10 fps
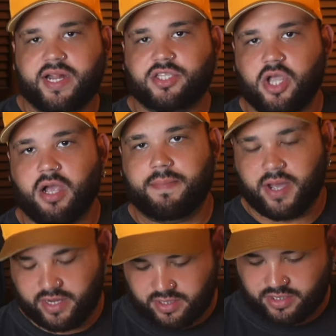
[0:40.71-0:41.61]
to talk
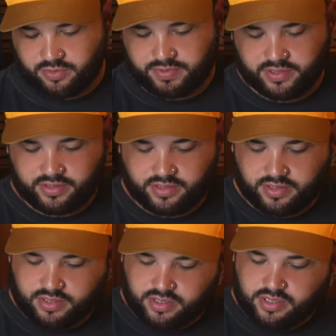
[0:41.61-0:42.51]
about it a little bit.
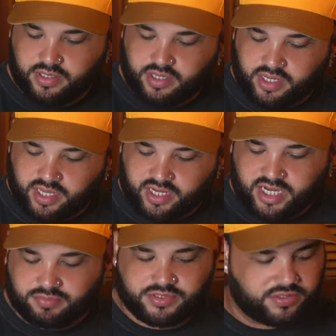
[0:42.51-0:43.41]
It
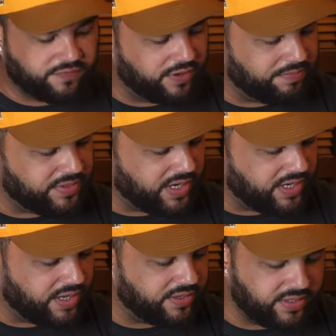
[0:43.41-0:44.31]
comes from none
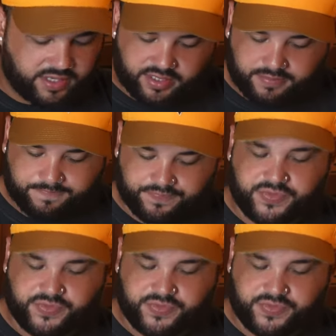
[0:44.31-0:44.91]
other than